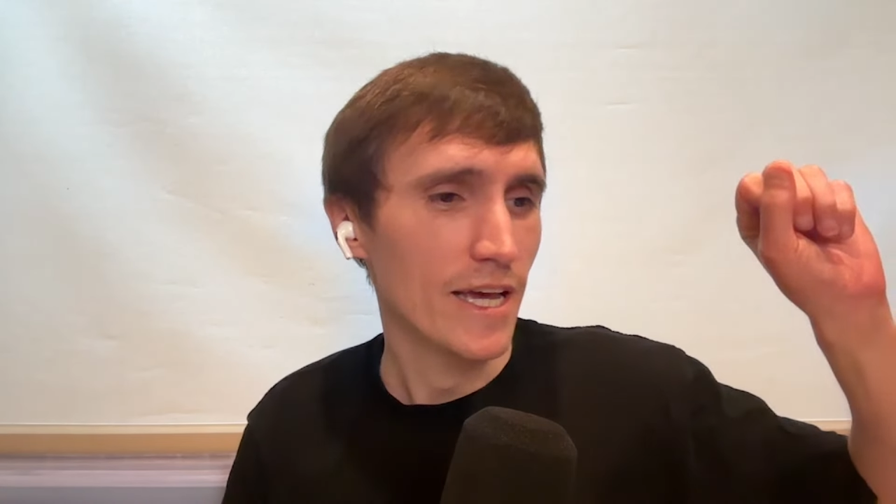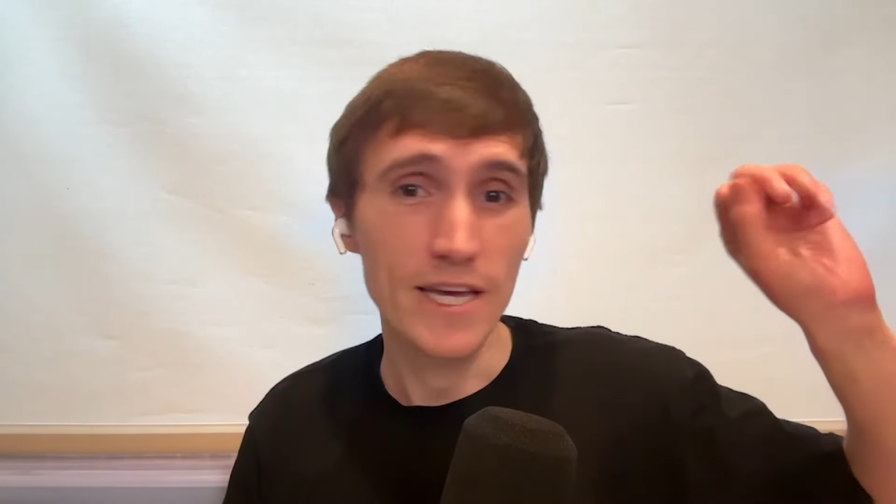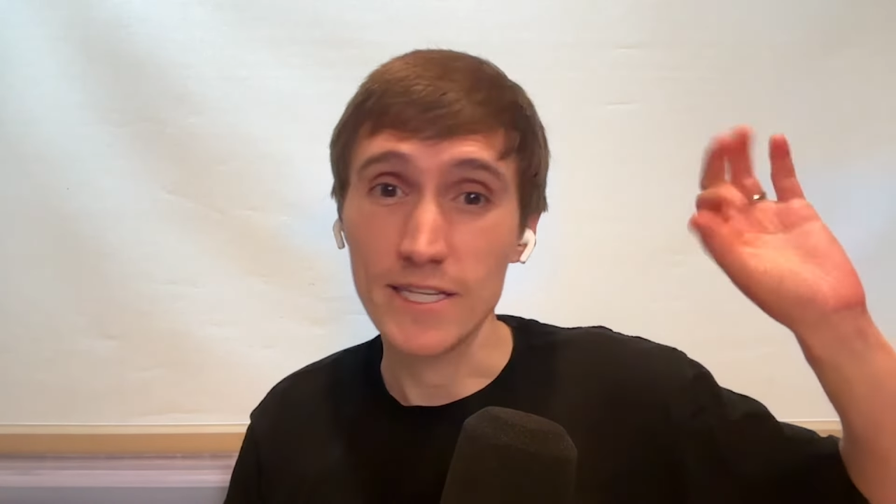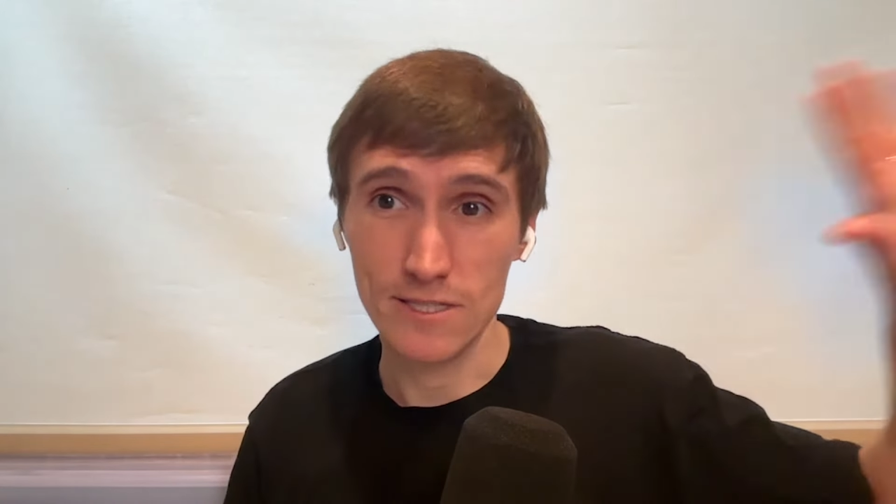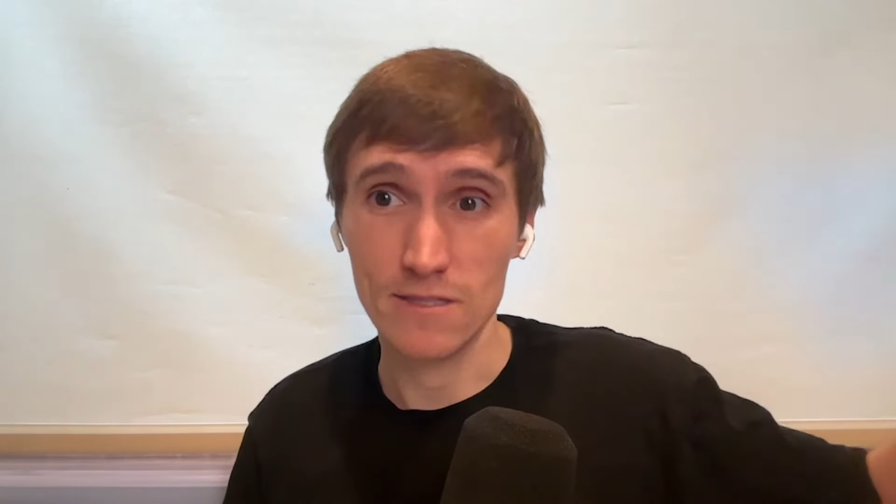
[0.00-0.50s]

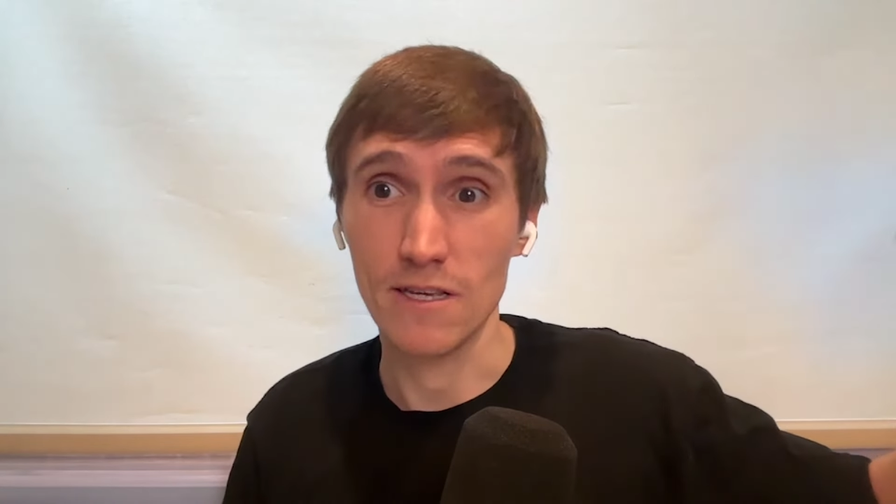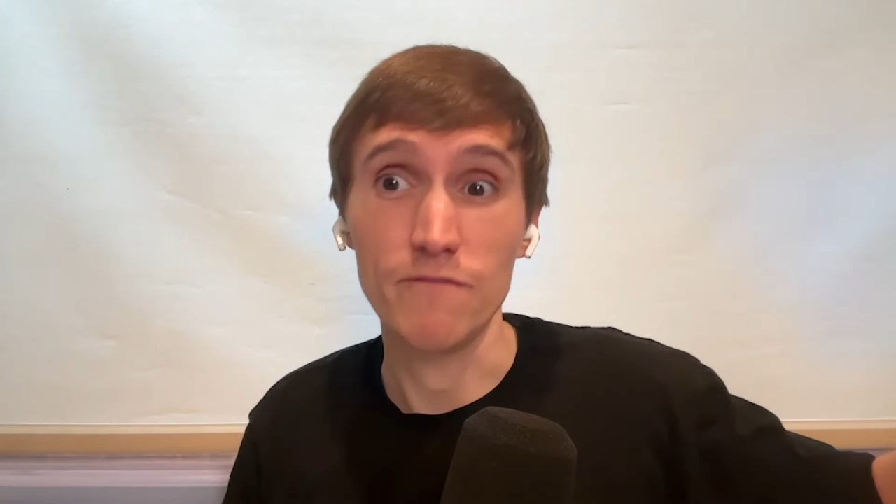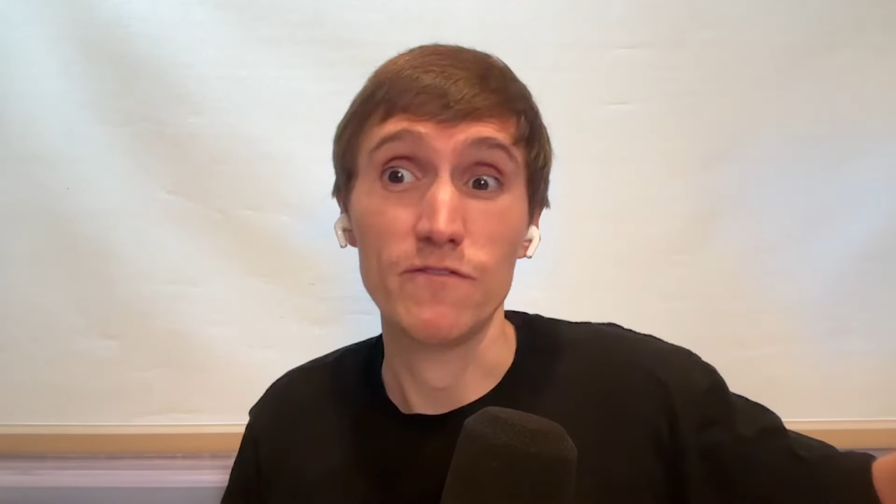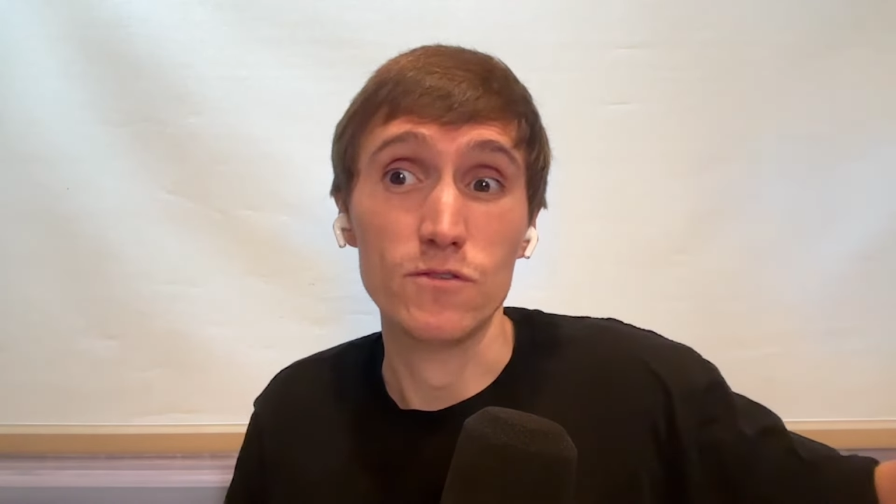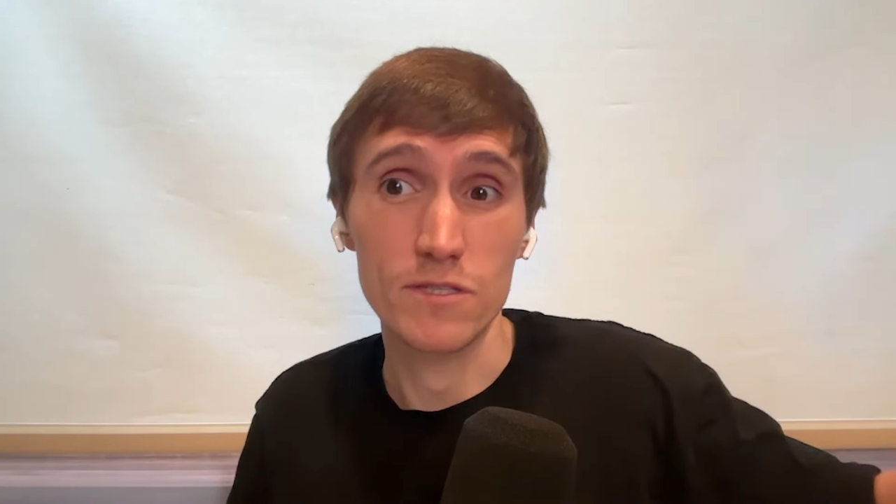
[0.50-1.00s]
It
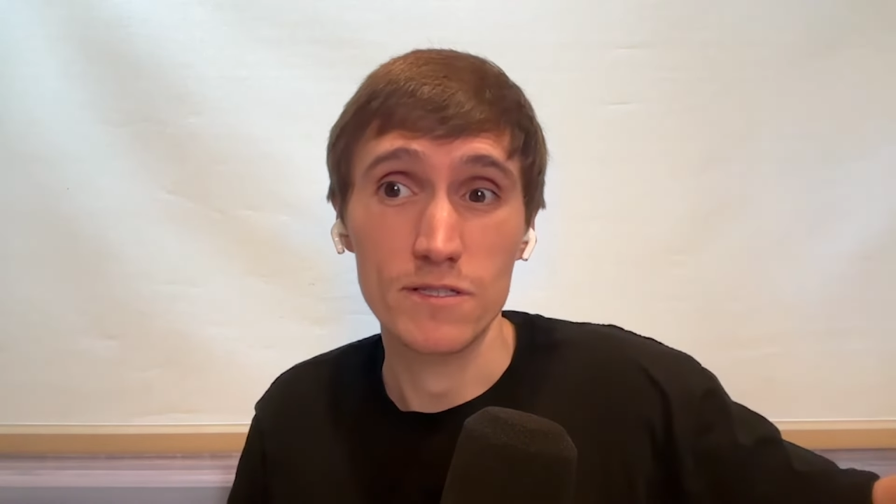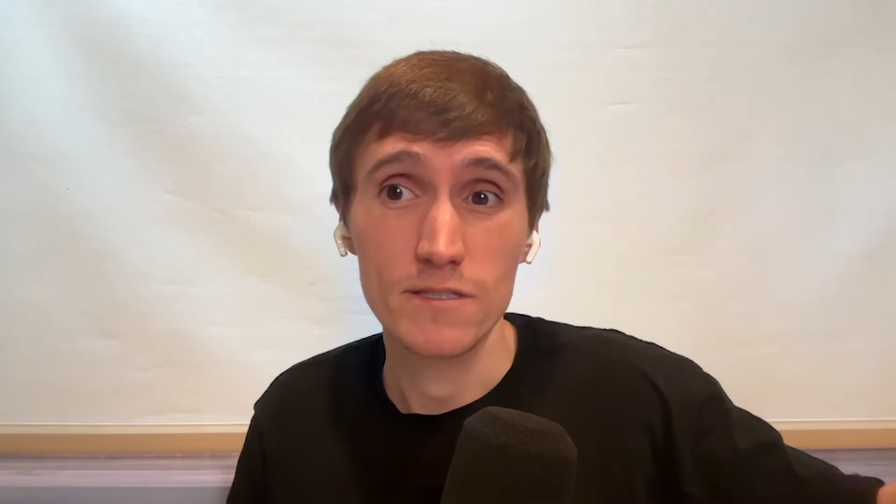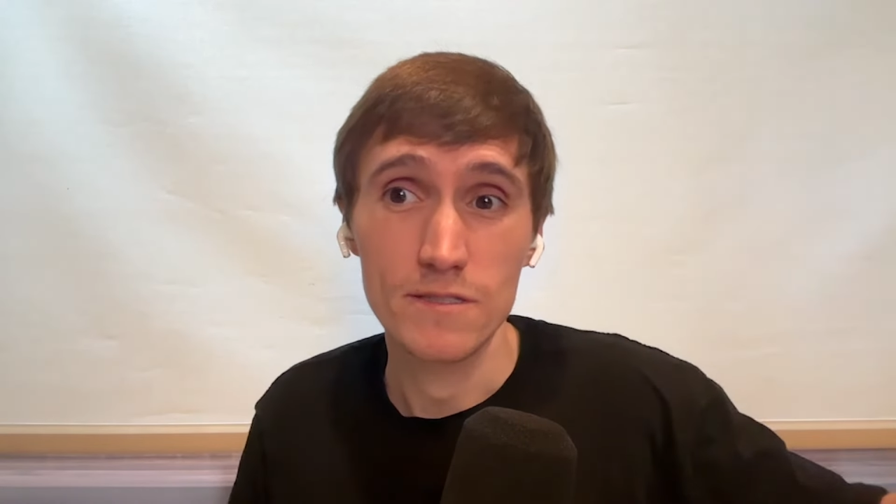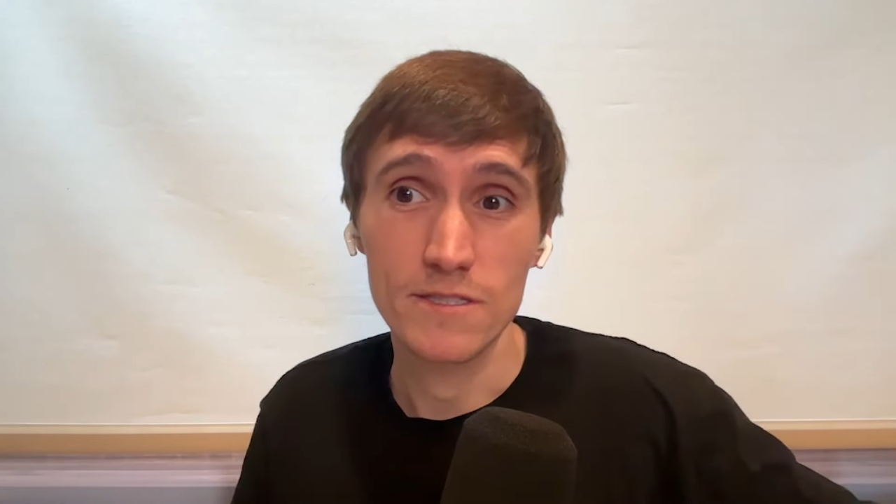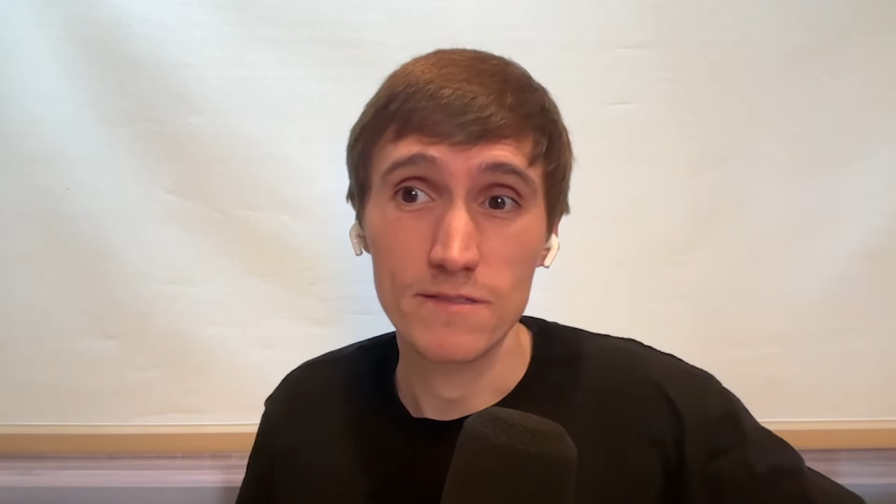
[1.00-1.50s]

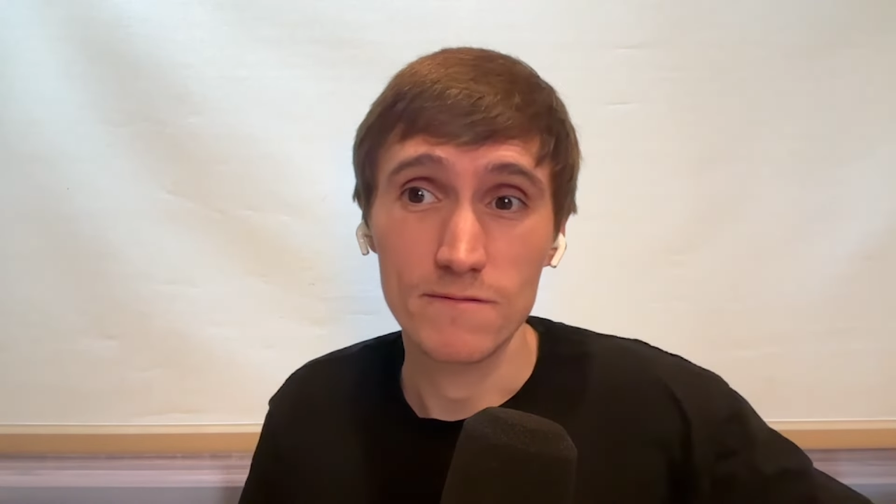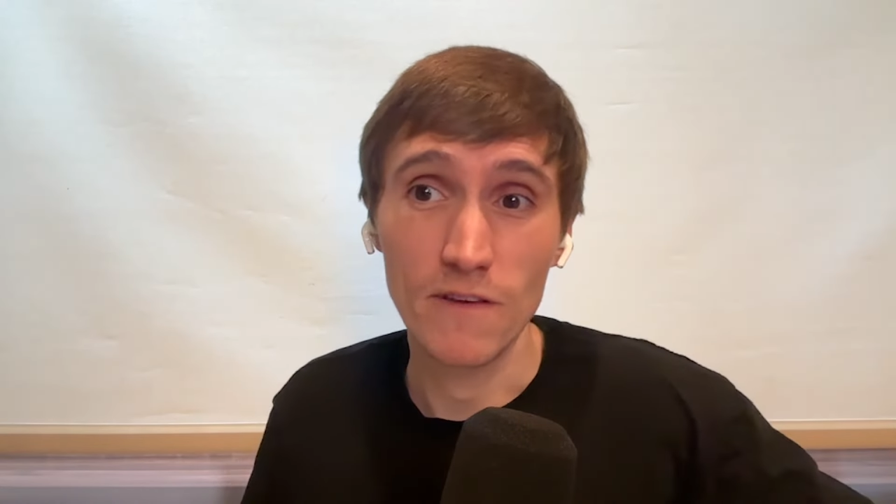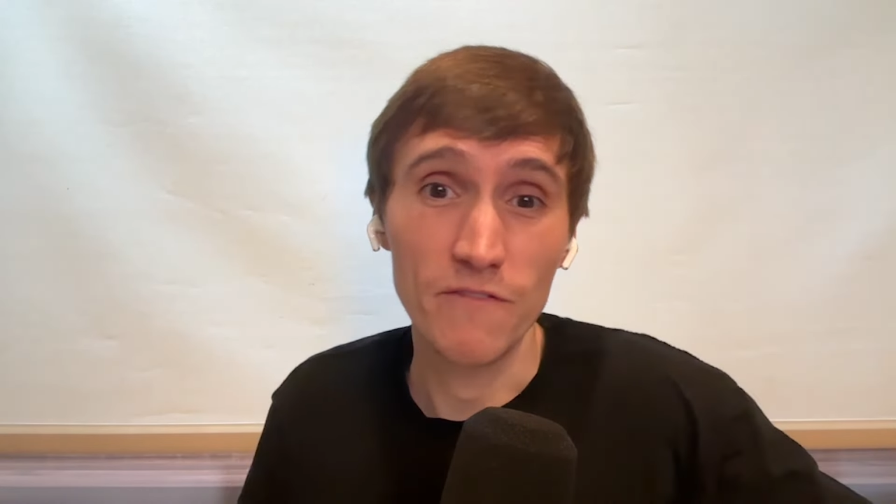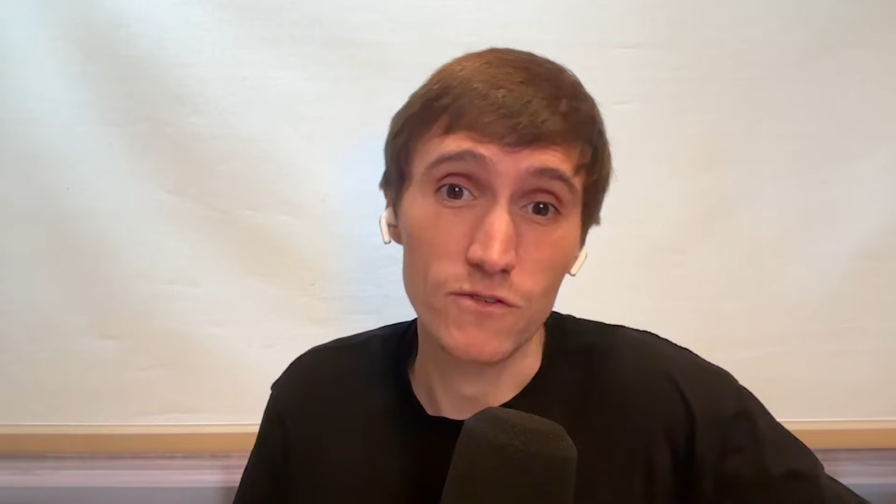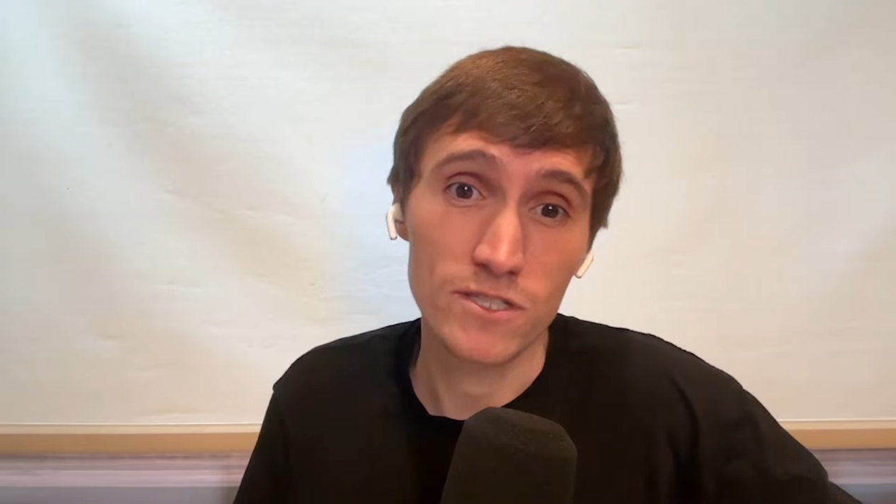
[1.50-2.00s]
feels